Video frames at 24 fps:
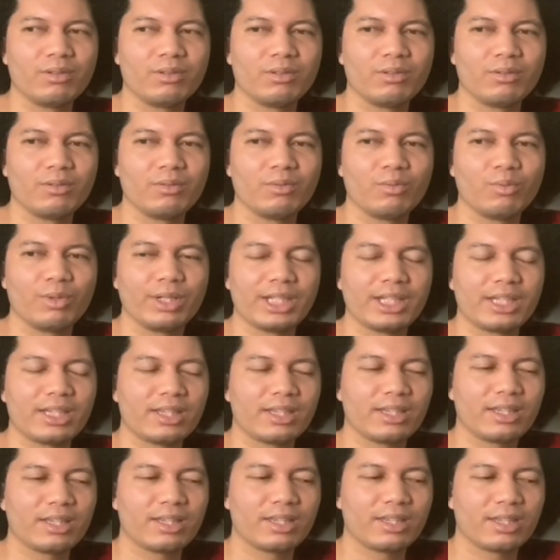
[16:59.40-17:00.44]
with,
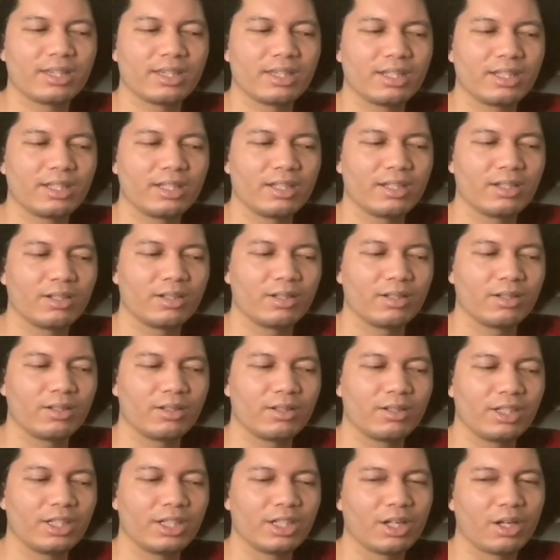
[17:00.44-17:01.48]

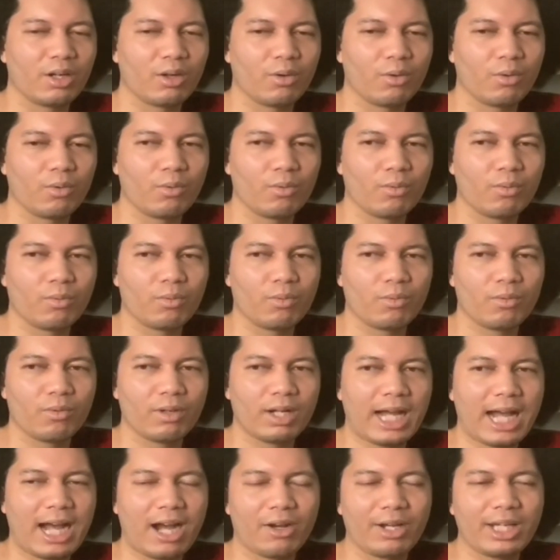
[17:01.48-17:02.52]
you know,
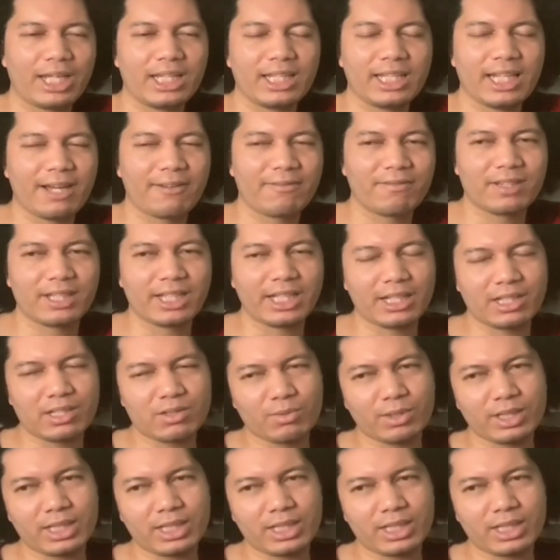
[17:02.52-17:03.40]
how he left things with